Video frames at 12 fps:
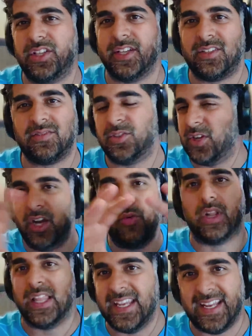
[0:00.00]
like they're
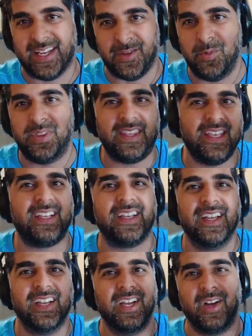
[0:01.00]
unrelated you would think
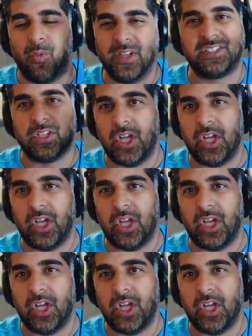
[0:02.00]
once the yeah.